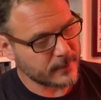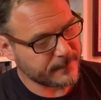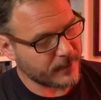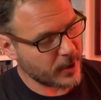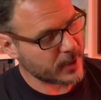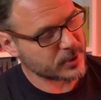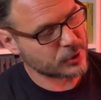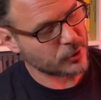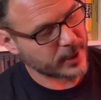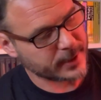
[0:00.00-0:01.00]
Fire
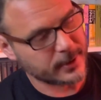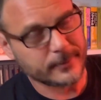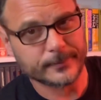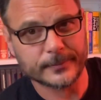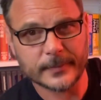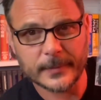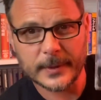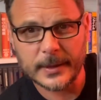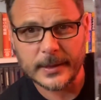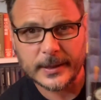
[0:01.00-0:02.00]
Striker.
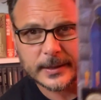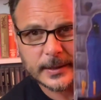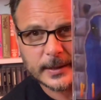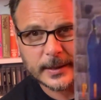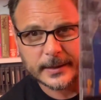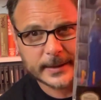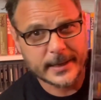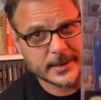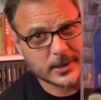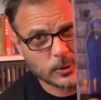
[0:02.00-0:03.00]

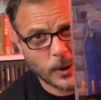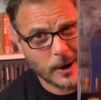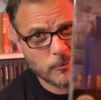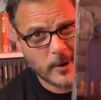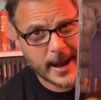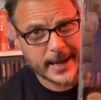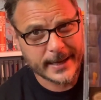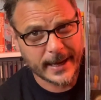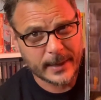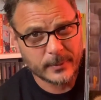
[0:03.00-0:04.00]
This is quite a rare
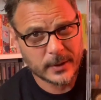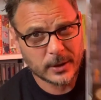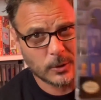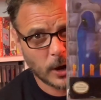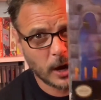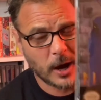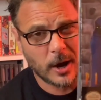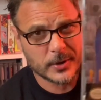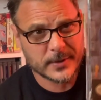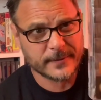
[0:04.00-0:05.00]
game, quite a
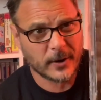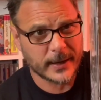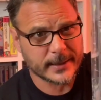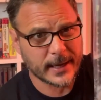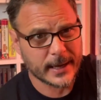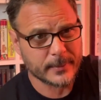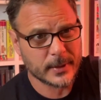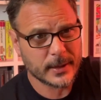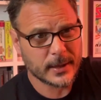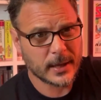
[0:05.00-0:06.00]
hard to find
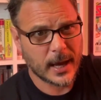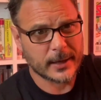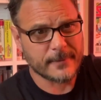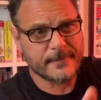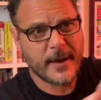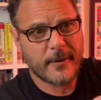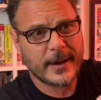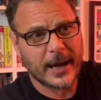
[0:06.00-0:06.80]
game, and a very